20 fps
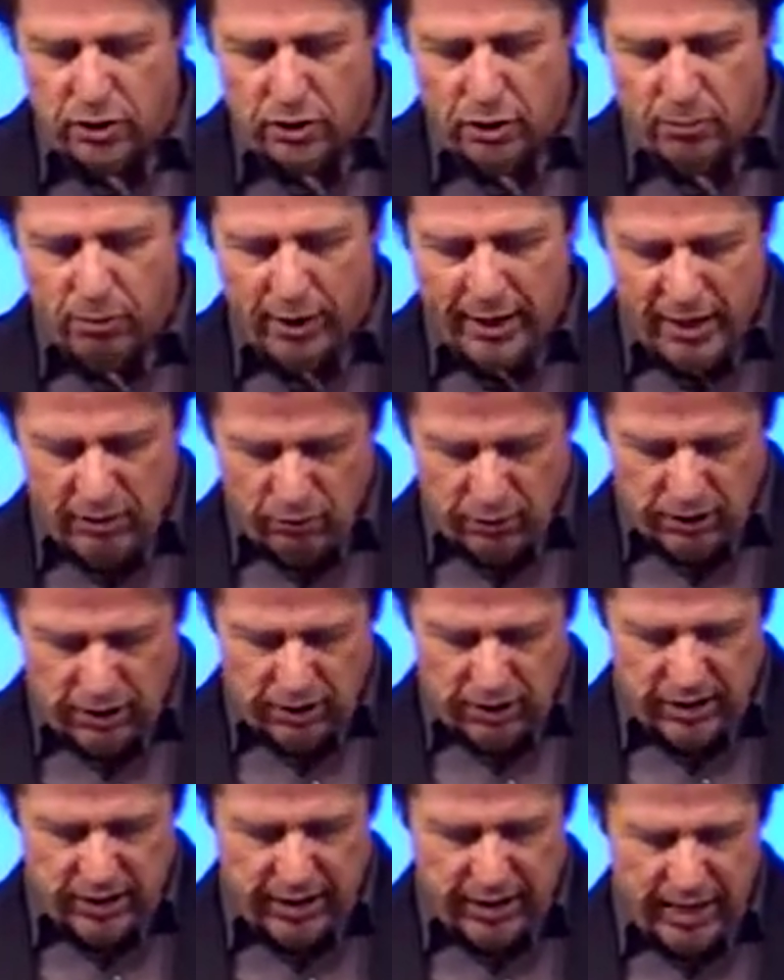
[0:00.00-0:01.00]
your brain with
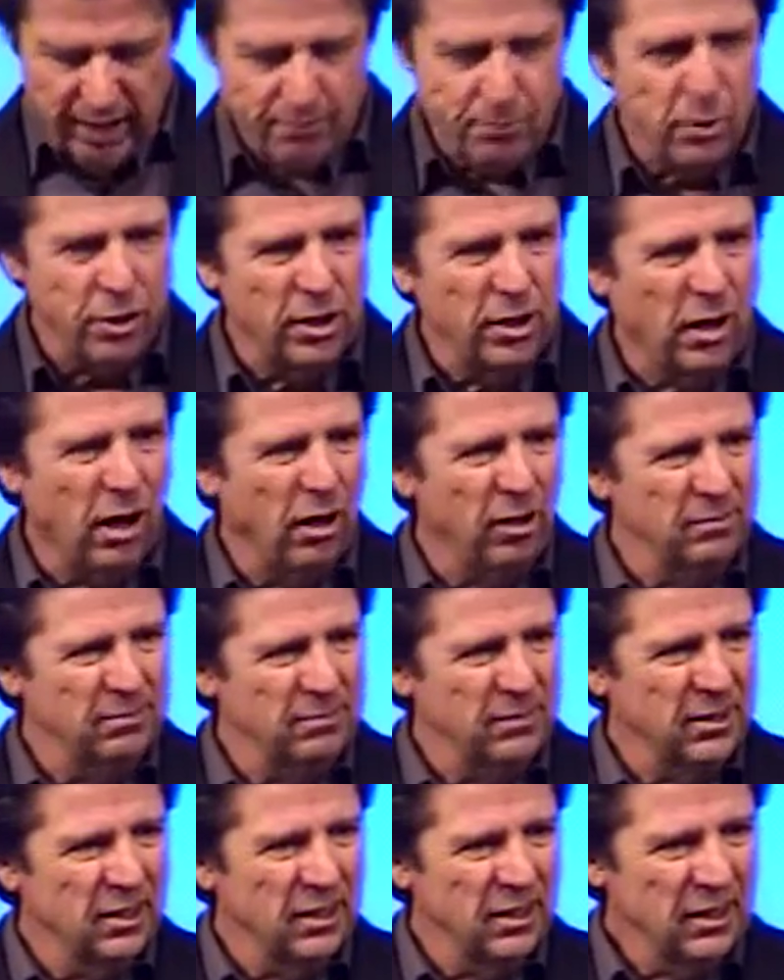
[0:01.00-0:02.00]
you today. Put it on,
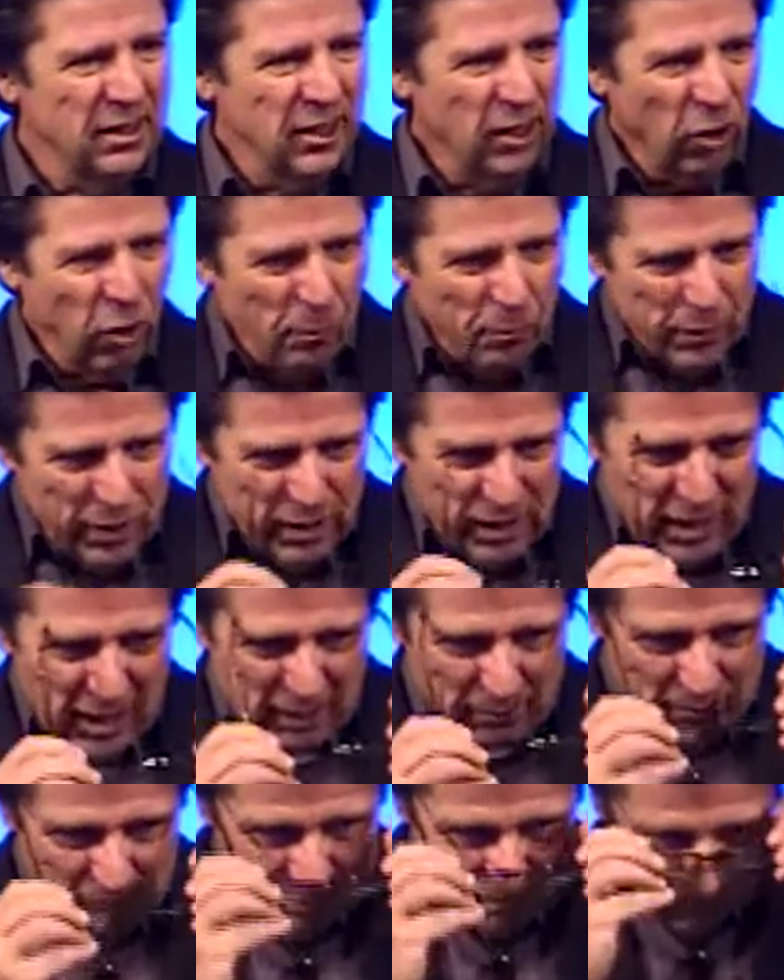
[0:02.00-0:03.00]
open it
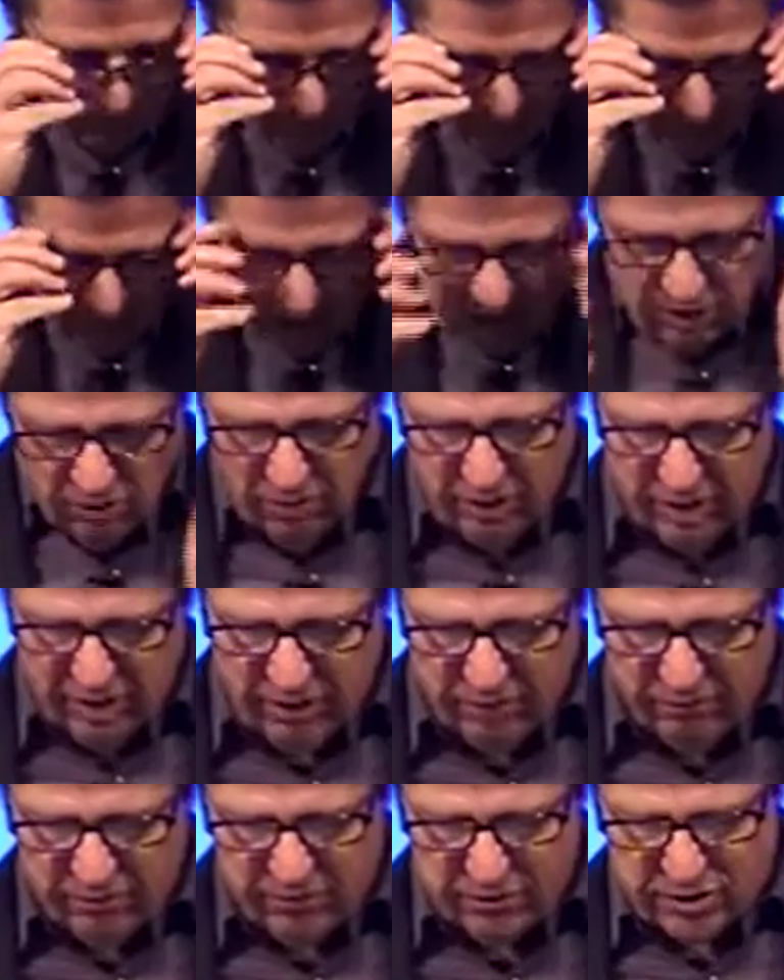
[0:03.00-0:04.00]
up, get it
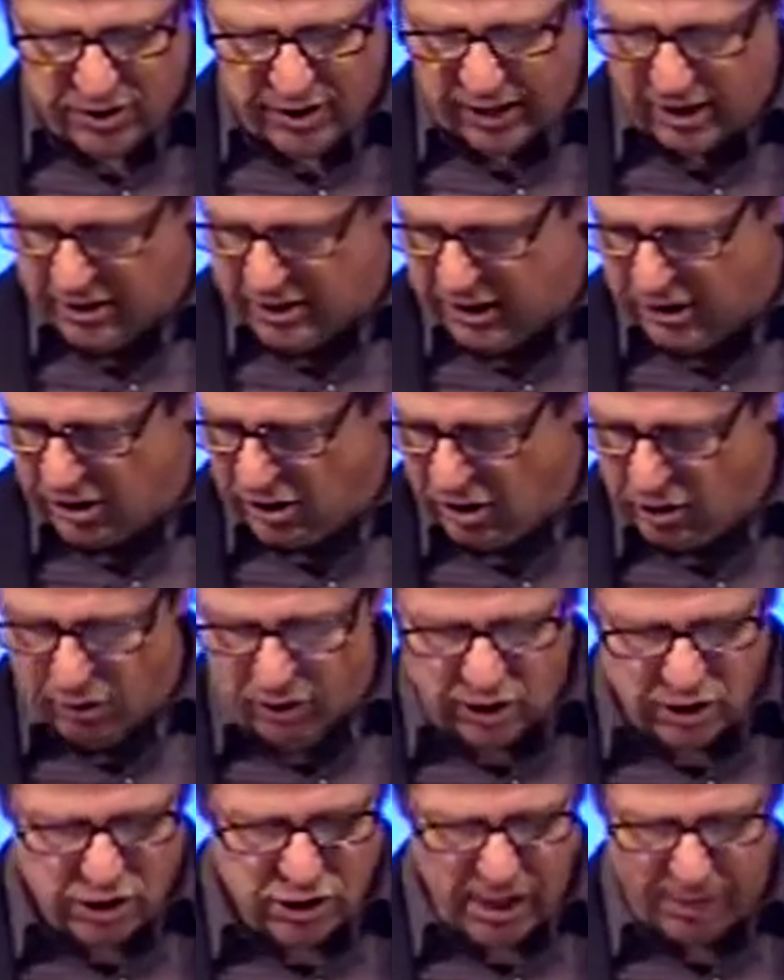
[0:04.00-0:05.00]
ready. Second
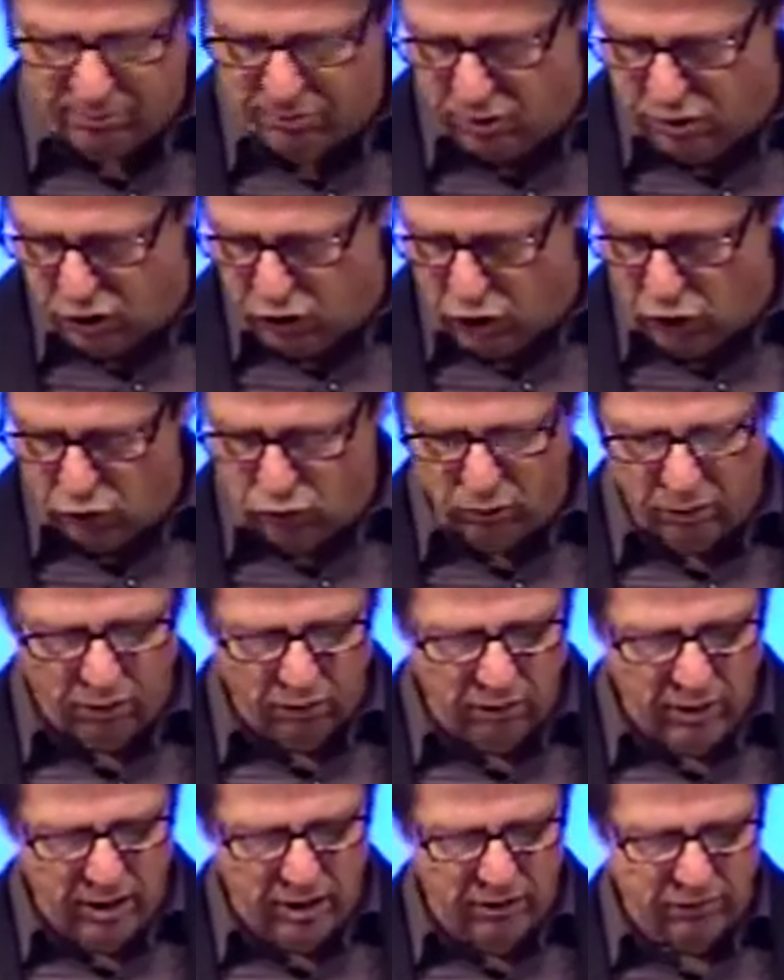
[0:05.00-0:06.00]
Thessalonians chapter 2 is where
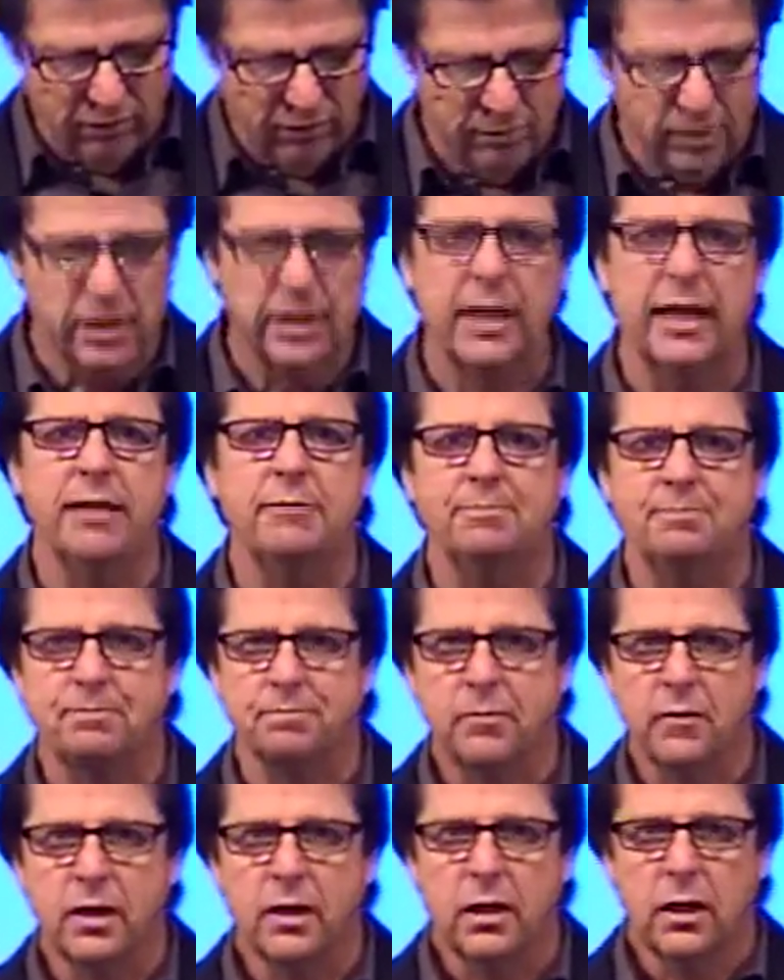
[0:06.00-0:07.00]
we're reading from today.
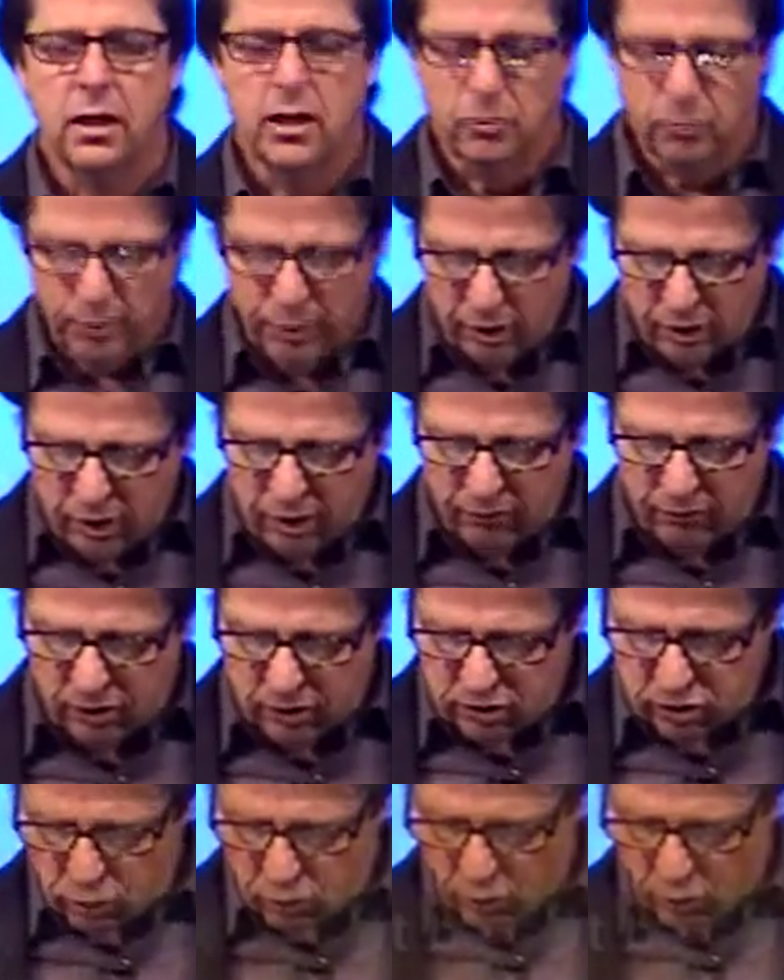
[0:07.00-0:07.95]
We're looking at verses